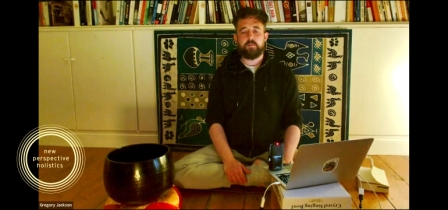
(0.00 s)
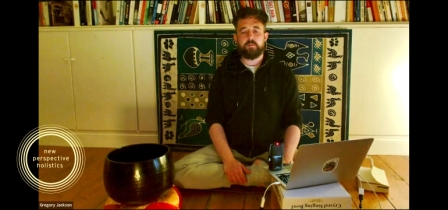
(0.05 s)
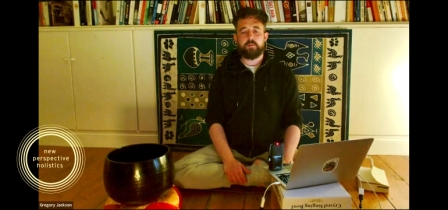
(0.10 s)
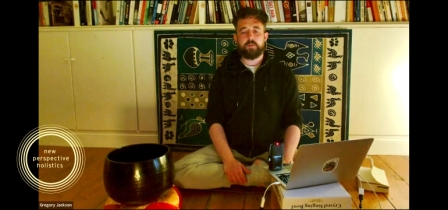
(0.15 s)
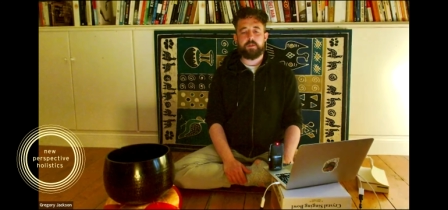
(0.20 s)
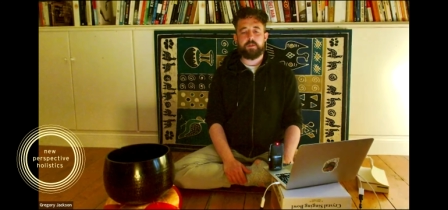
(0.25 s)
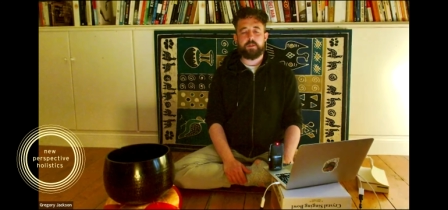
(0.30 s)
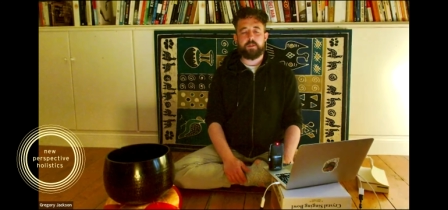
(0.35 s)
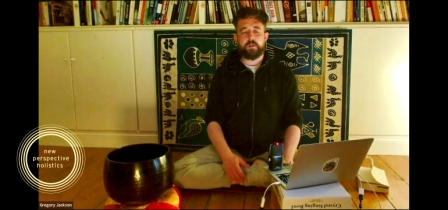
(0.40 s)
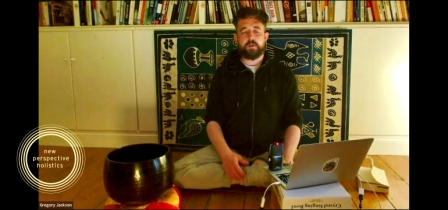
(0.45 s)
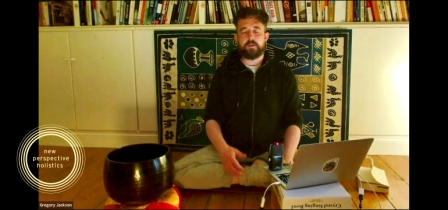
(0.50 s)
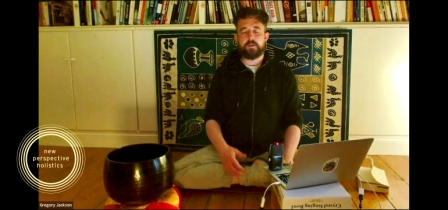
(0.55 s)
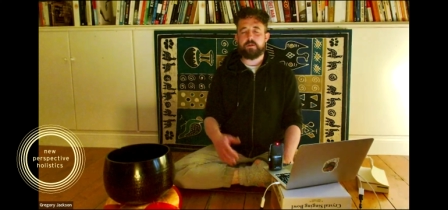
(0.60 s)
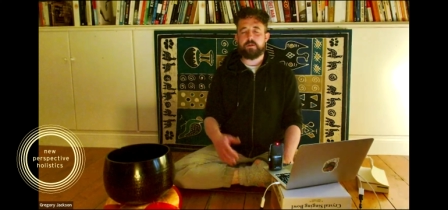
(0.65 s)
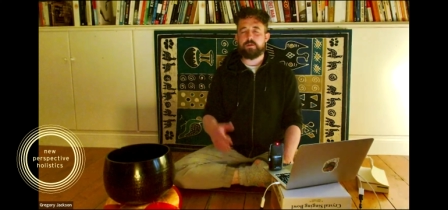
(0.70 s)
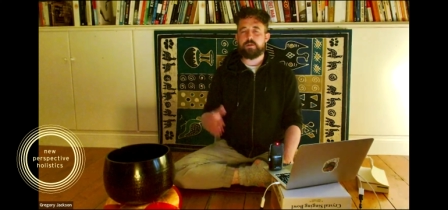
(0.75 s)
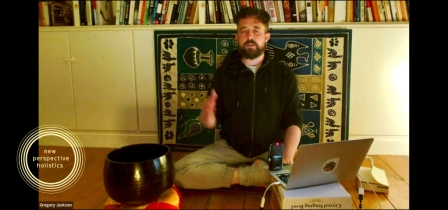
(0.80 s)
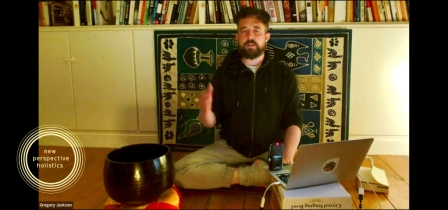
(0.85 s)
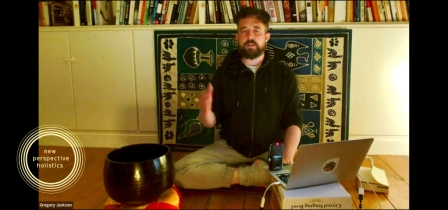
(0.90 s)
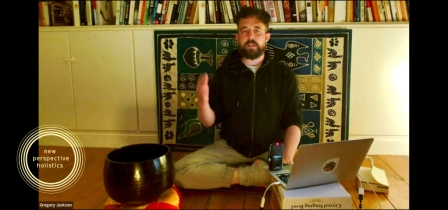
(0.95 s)
But you can
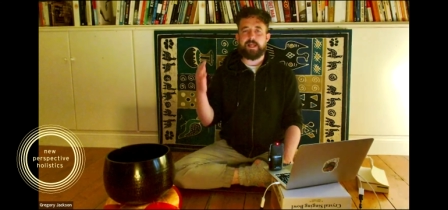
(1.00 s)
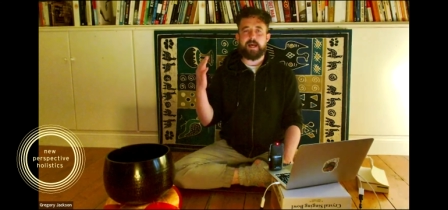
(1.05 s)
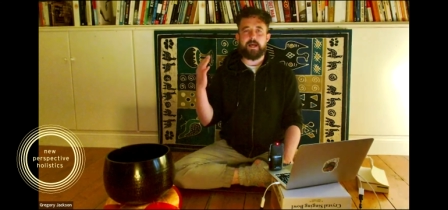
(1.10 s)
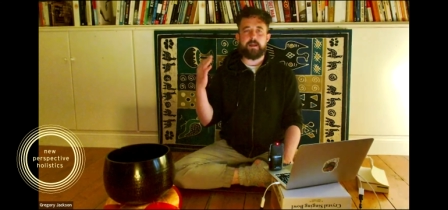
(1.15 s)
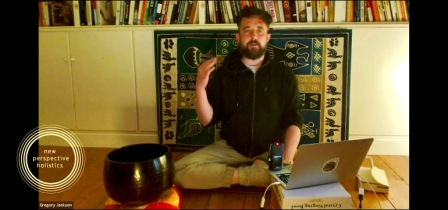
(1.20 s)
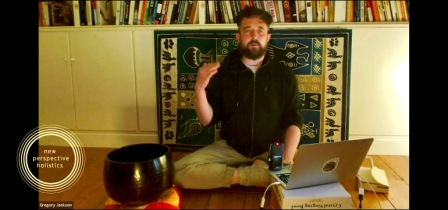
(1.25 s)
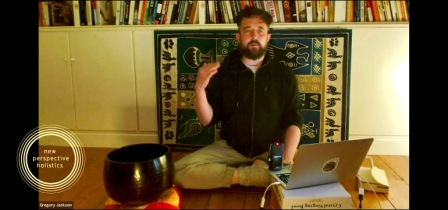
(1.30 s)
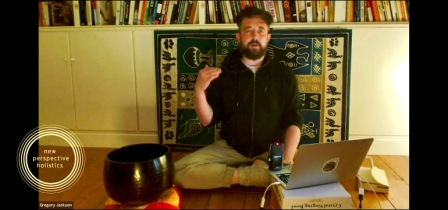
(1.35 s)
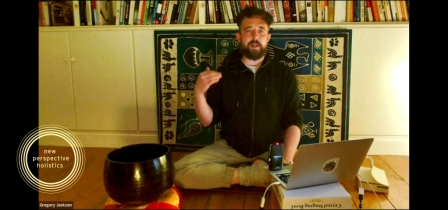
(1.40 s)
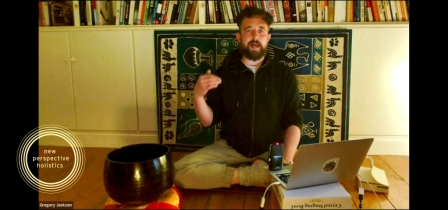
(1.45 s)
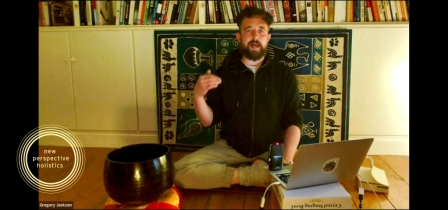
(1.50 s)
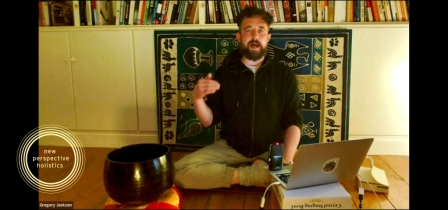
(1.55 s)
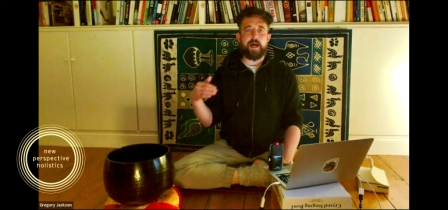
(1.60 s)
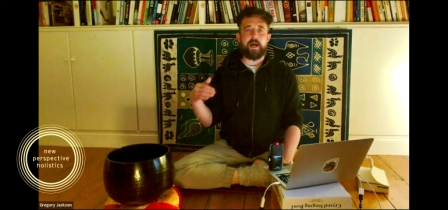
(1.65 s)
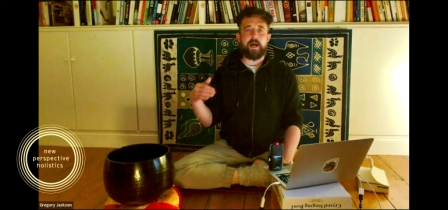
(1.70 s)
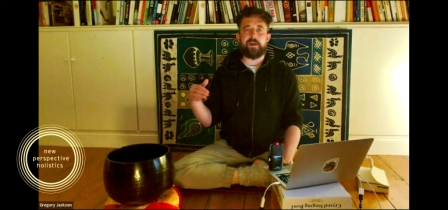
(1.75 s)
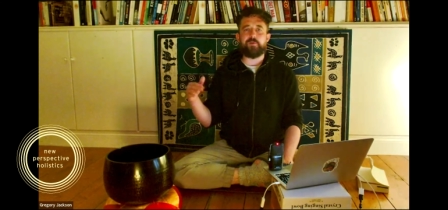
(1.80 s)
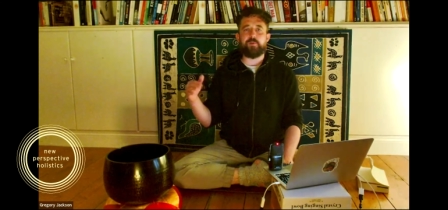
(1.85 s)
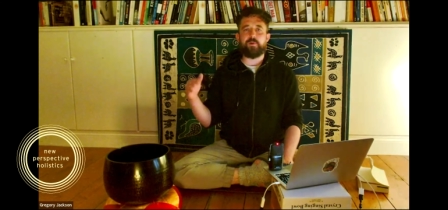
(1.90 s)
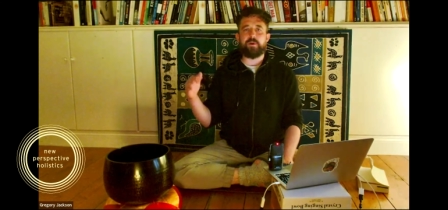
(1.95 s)
also just let
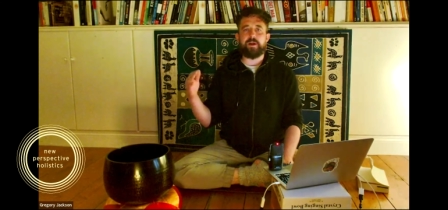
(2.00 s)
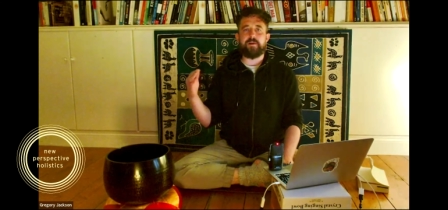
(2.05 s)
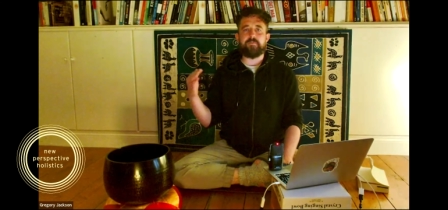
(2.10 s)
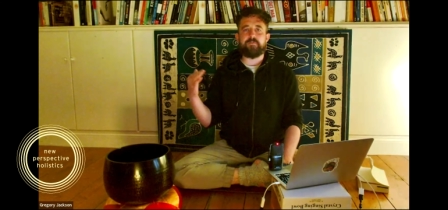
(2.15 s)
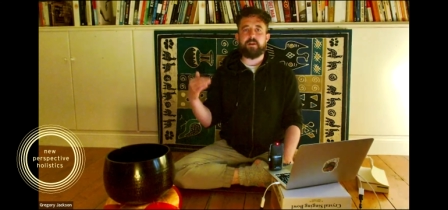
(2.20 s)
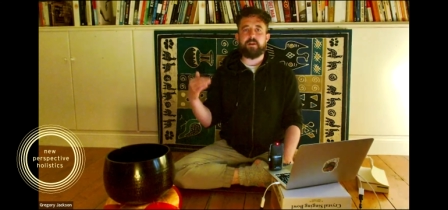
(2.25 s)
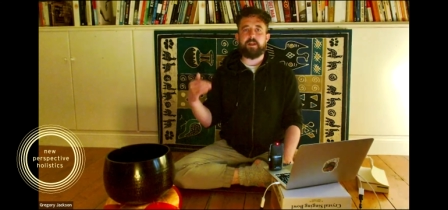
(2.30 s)
land whatever